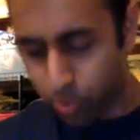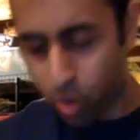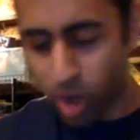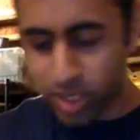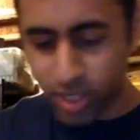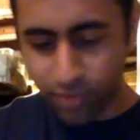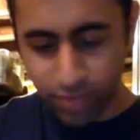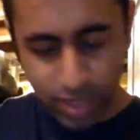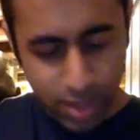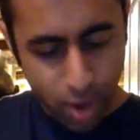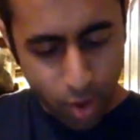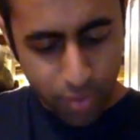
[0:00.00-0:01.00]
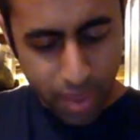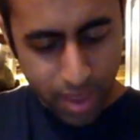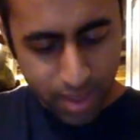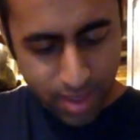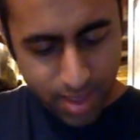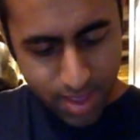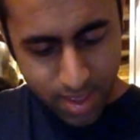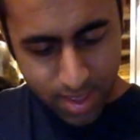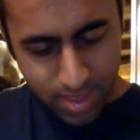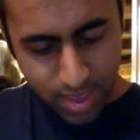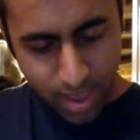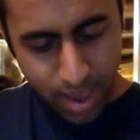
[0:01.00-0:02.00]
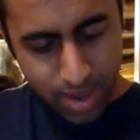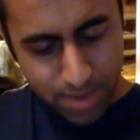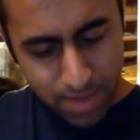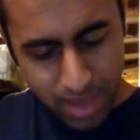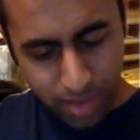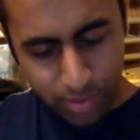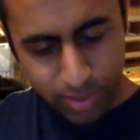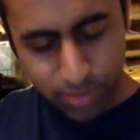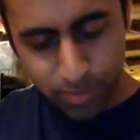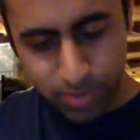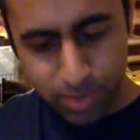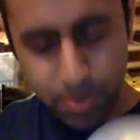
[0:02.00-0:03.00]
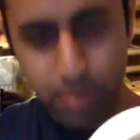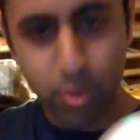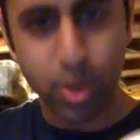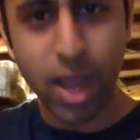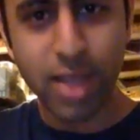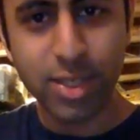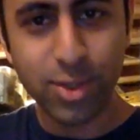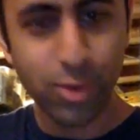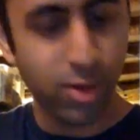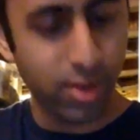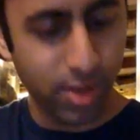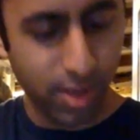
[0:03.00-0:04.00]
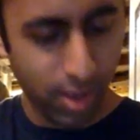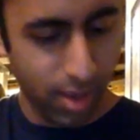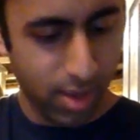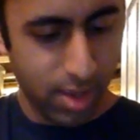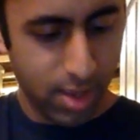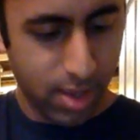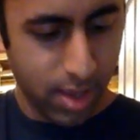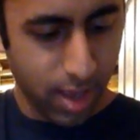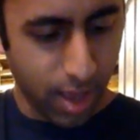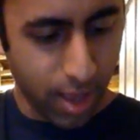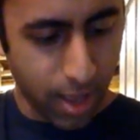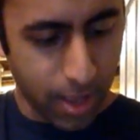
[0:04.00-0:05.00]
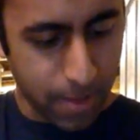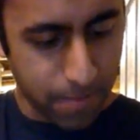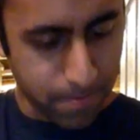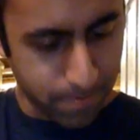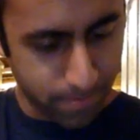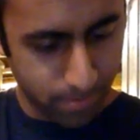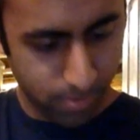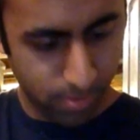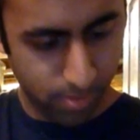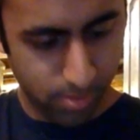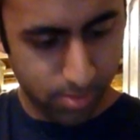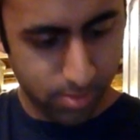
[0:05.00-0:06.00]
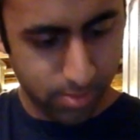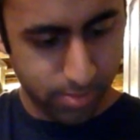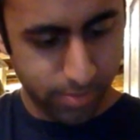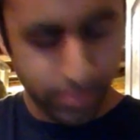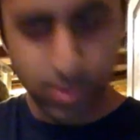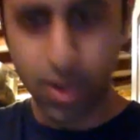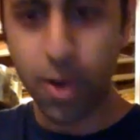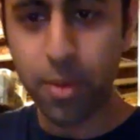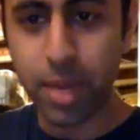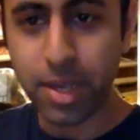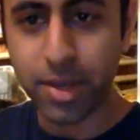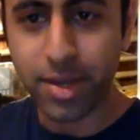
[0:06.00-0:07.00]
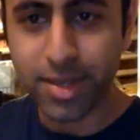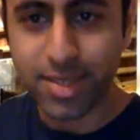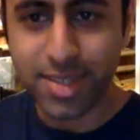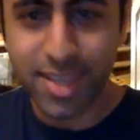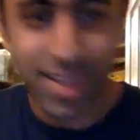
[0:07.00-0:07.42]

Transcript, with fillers: project video that that I had to make with some some people in high school. Um, oh my goodness.